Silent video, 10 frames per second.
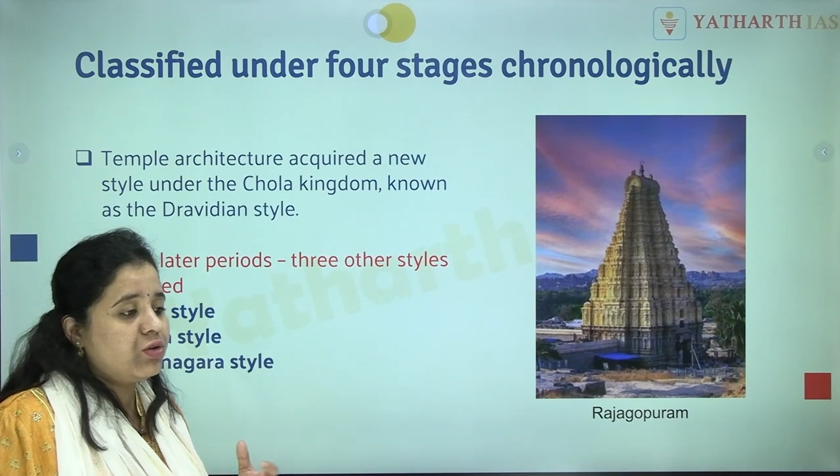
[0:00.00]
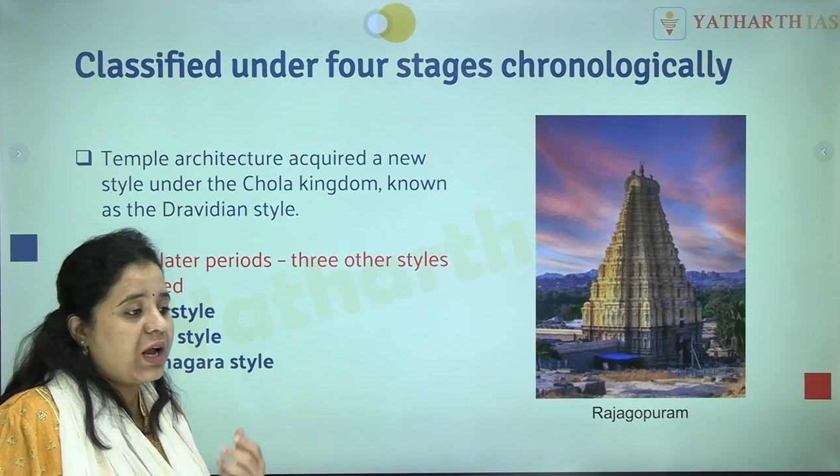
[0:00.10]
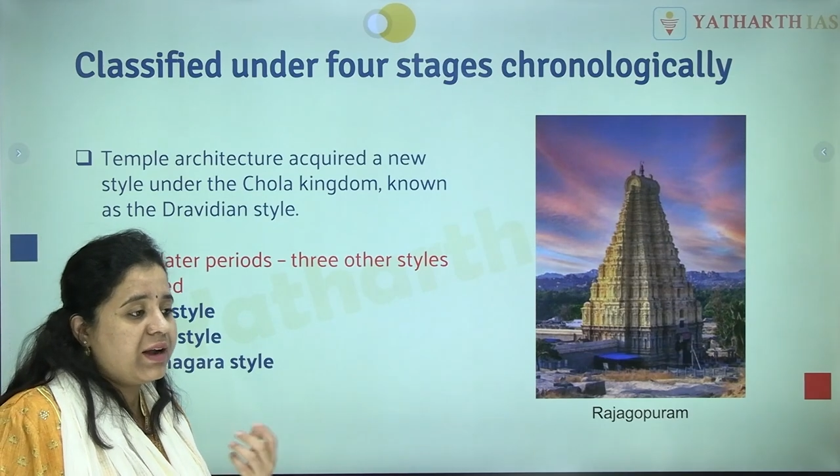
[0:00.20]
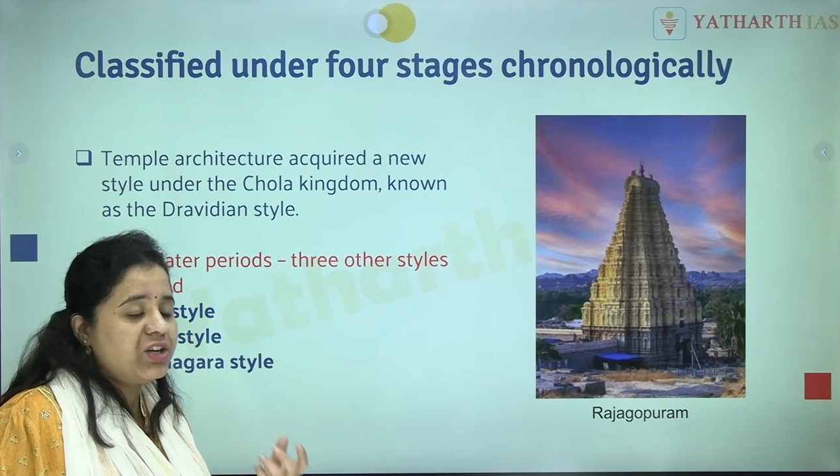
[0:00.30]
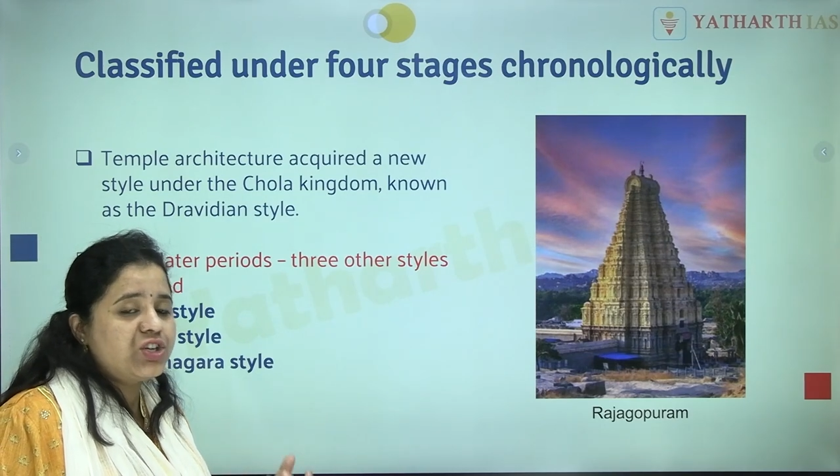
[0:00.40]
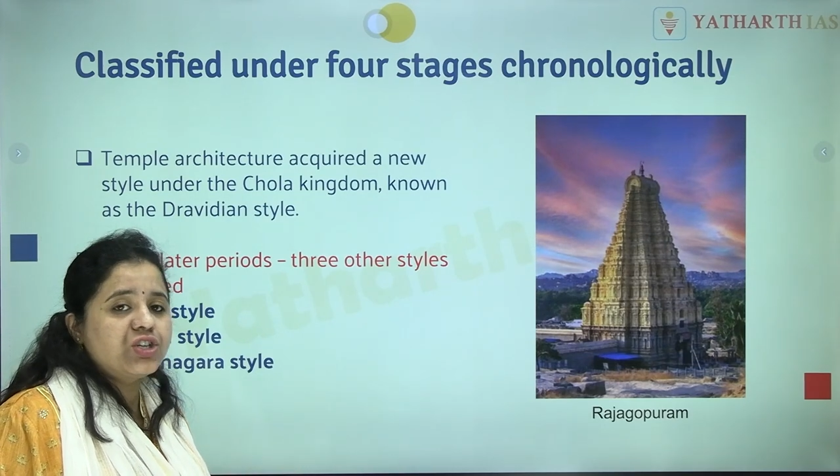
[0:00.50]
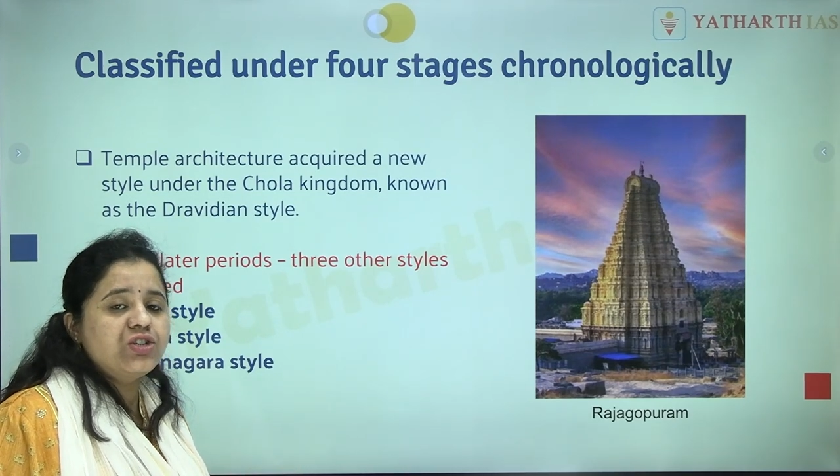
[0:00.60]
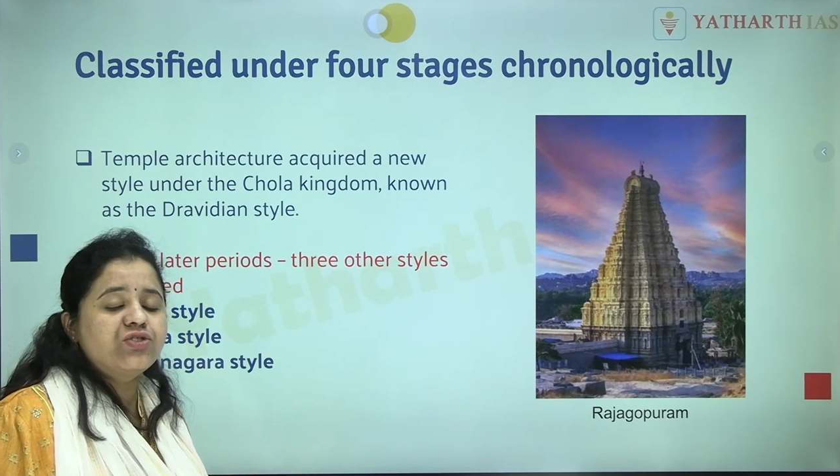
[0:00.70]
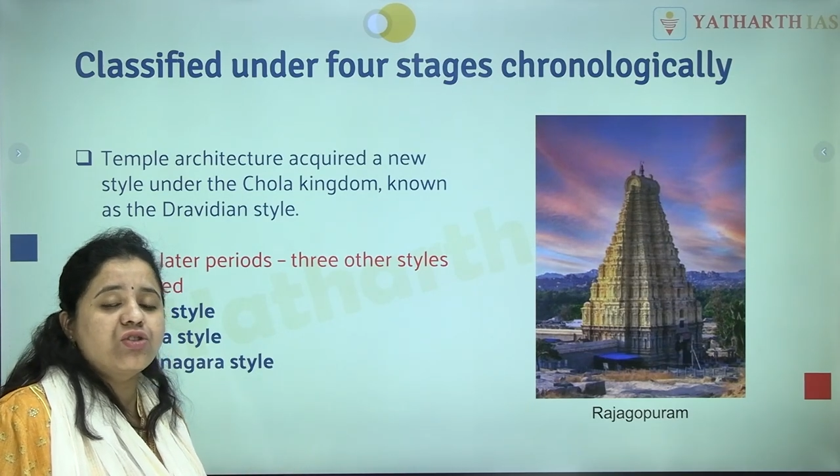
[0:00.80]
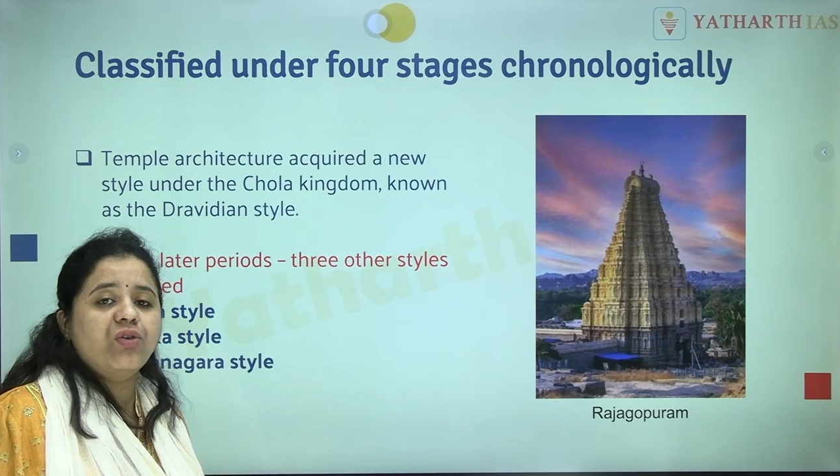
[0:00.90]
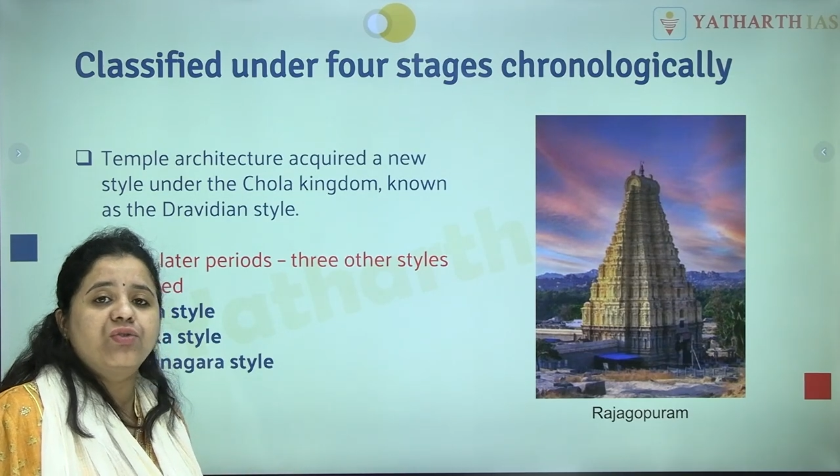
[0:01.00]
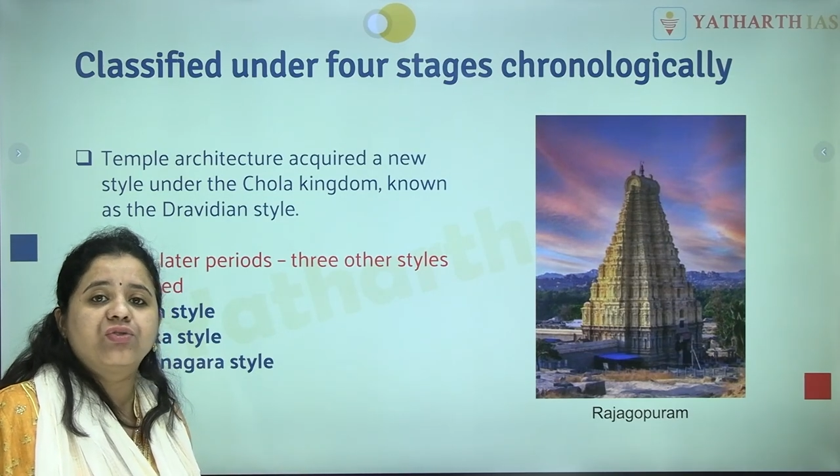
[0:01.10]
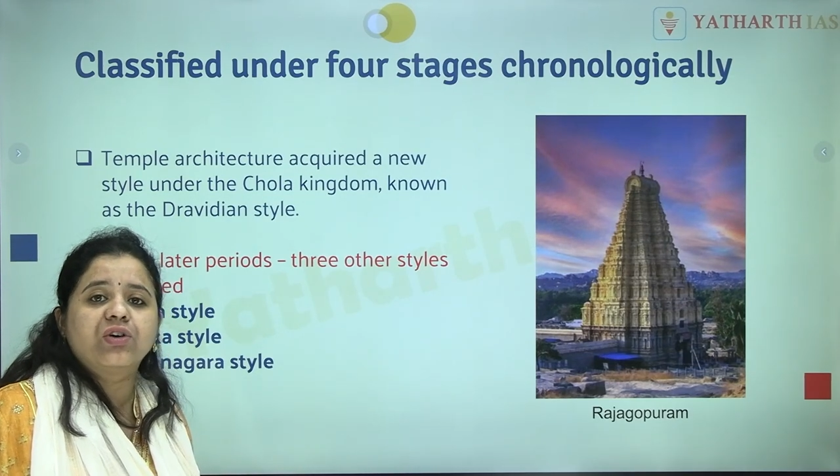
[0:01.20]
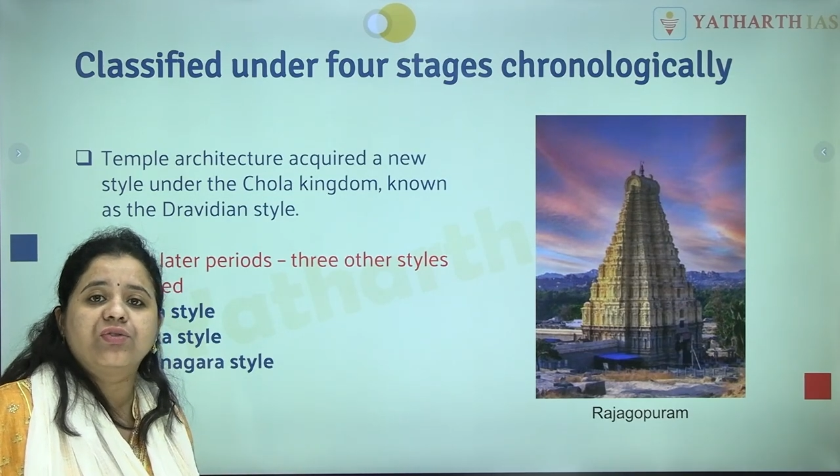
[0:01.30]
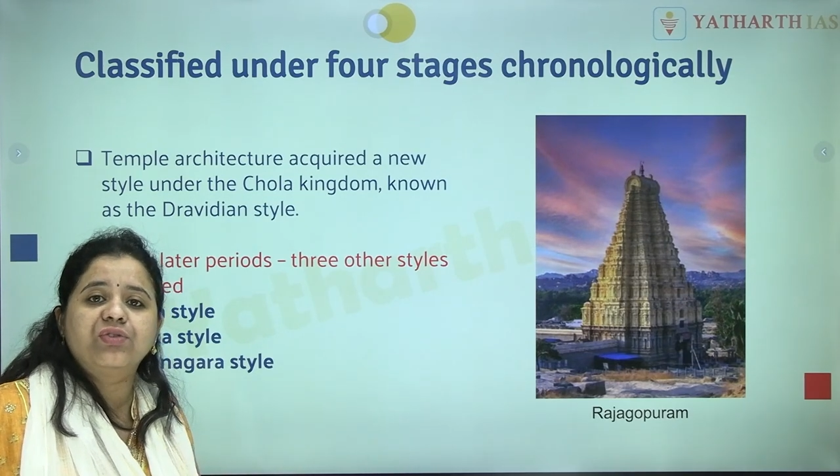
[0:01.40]
additions
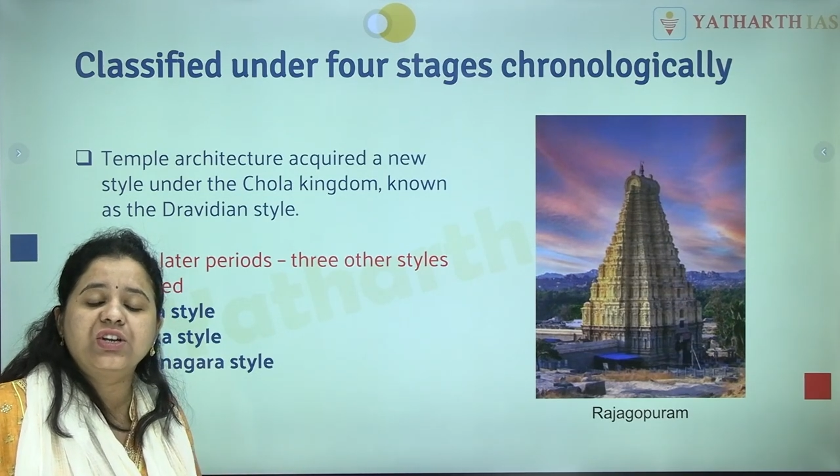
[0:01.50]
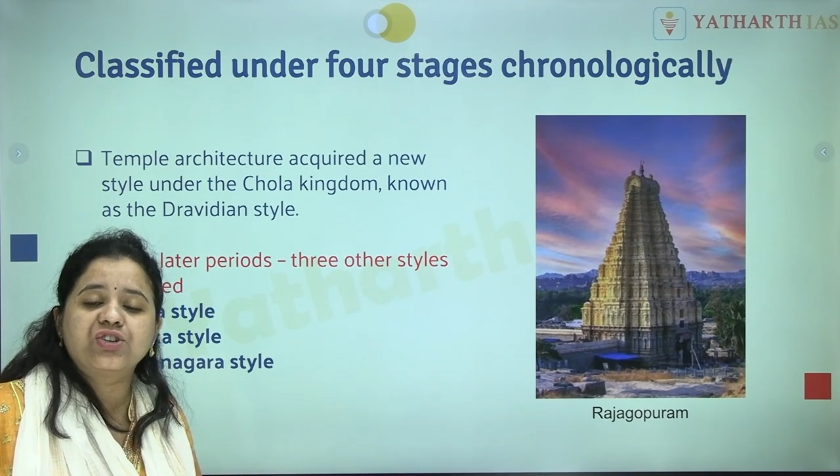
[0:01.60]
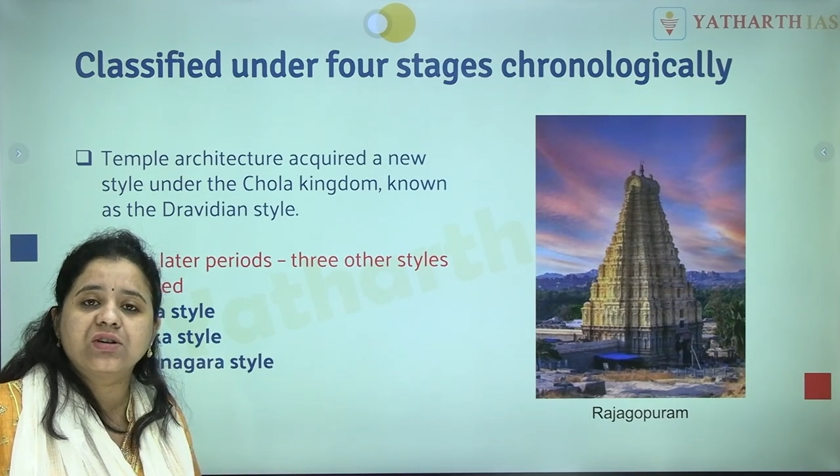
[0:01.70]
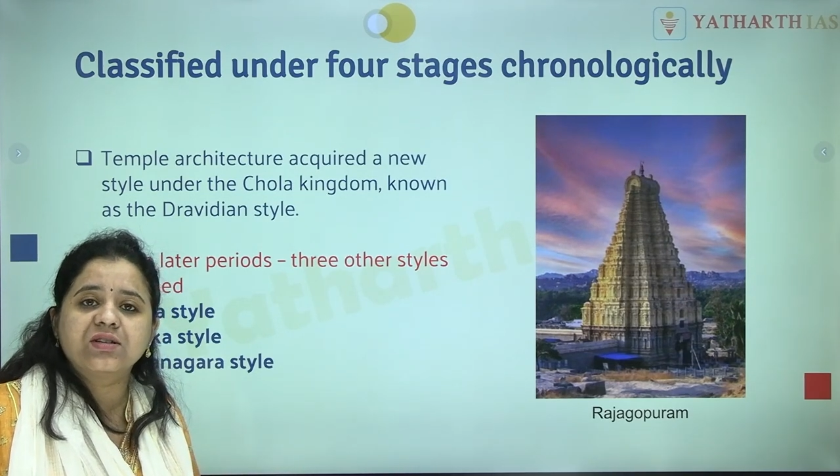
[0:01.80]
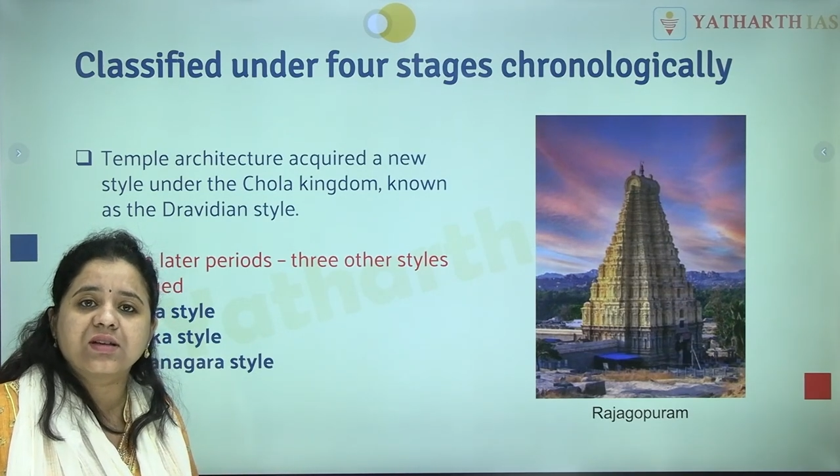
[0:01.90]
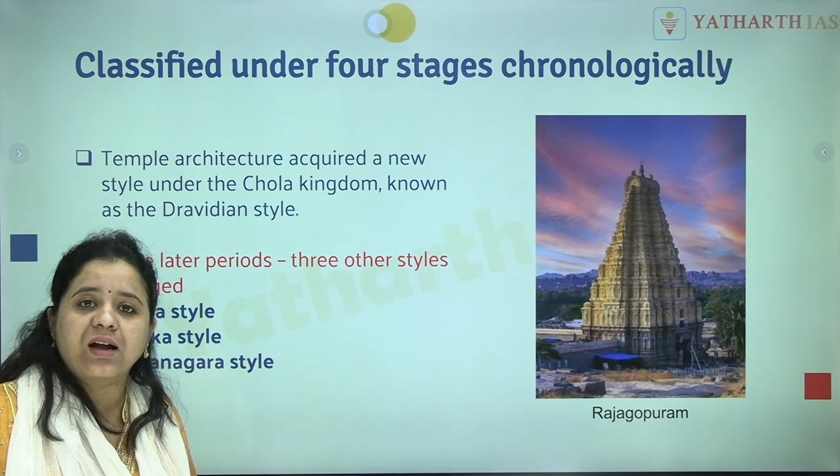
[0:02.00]
of features